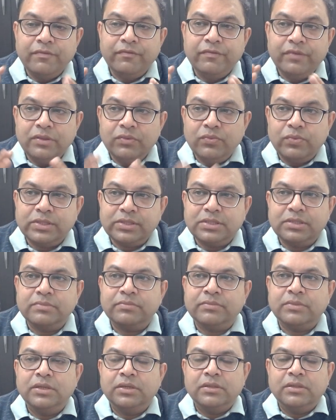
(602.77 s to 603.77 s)
live with
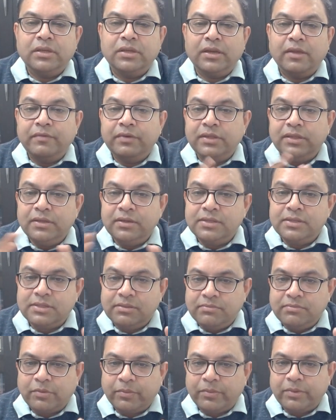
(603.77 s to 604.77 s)
wisdom that everything is
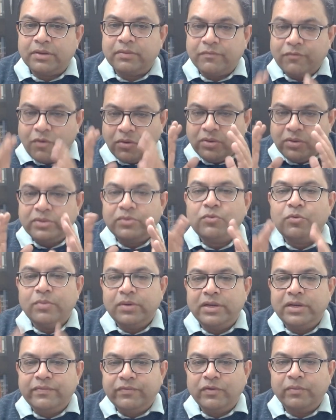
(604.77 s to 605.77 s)
impermanent follow the
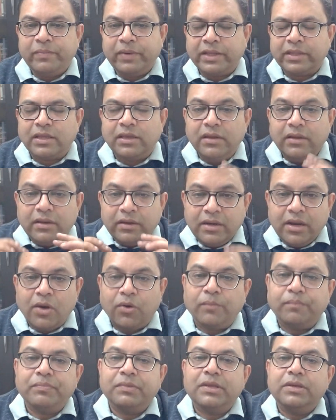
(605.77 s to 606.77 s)
noble eightfold path
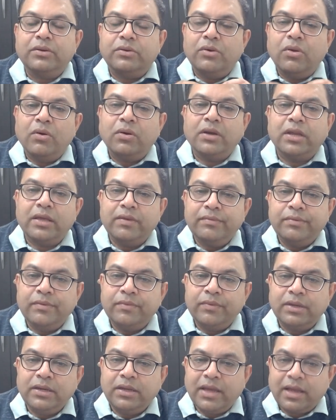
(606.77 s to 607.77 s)
now not
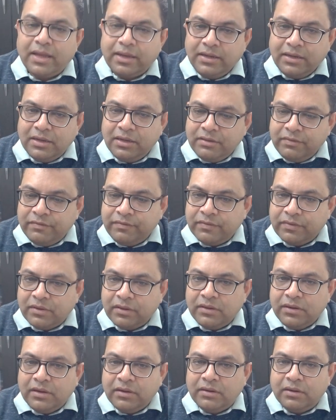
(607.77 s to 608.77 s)
everyone can live
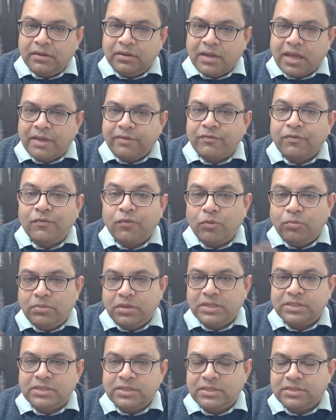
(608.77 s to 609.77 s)
a, a life of
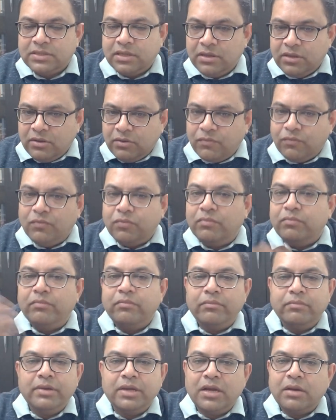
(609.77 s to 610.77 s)
homelessness
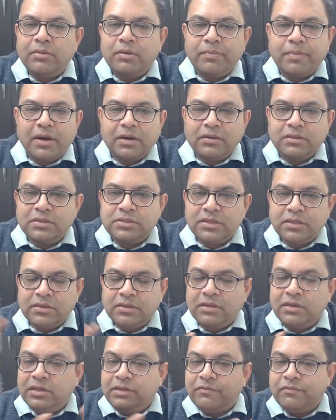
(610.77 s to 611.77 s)
become a part of the
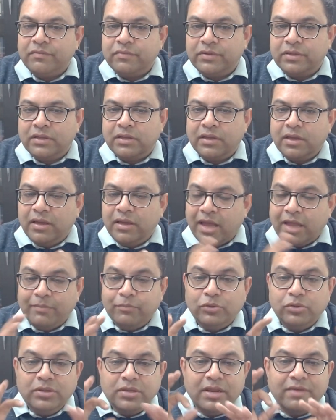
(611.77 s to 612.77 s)
sangha leave
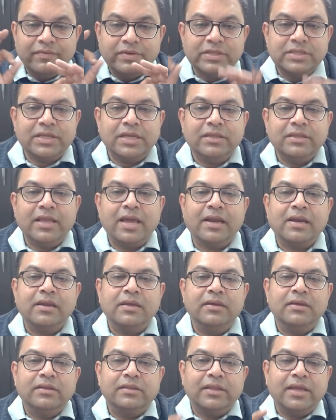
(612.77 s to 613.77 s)
and buddha never said that
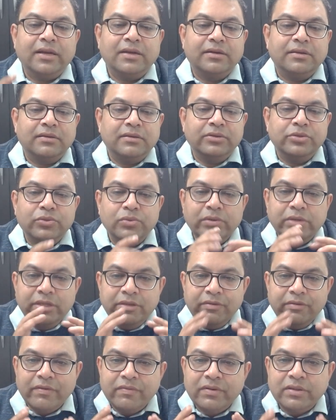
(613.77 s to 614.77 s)
that uh, you
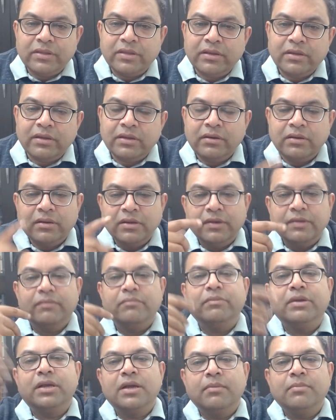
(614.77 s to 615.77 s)
leave everything and
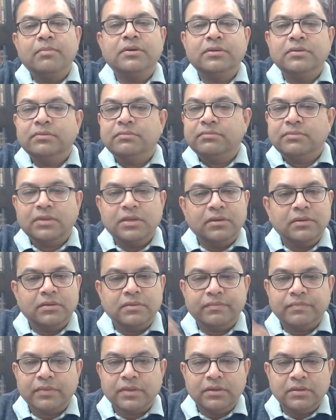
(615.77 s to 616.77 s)
become a,
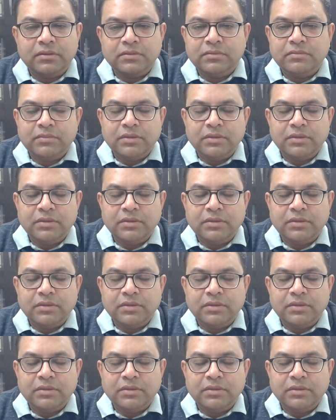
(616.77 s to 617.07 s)
a,